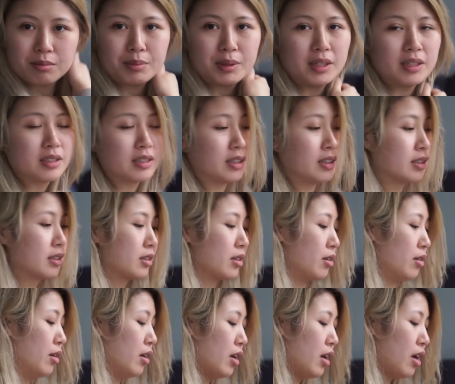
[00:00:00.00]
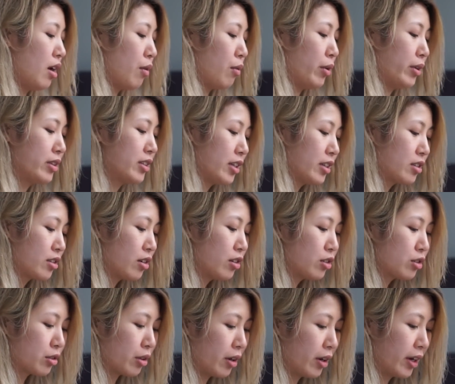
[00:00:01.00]
pieces. So once I
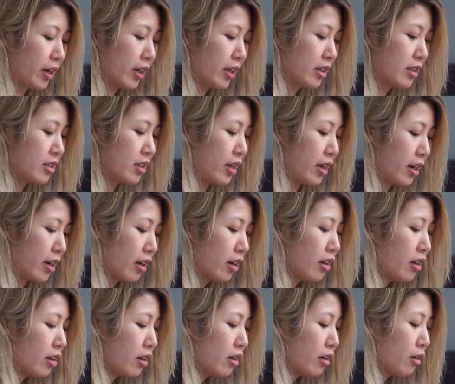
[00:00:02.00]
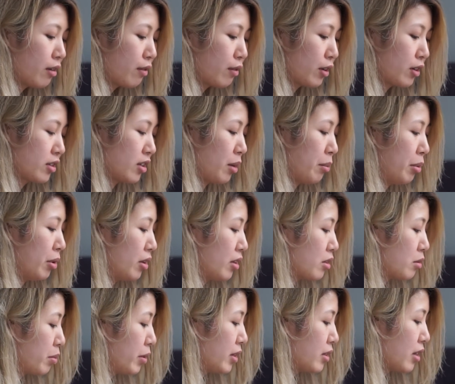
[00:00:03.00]
start drawing, it's like, for example,
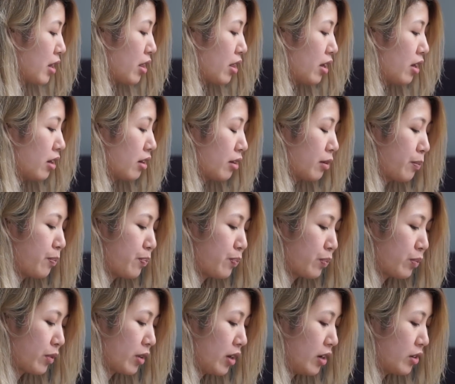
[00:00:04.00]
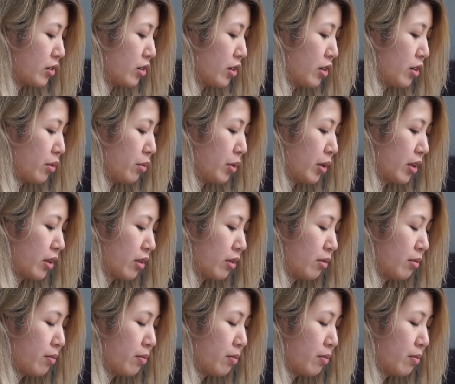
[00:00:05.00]
this piece, I think I started with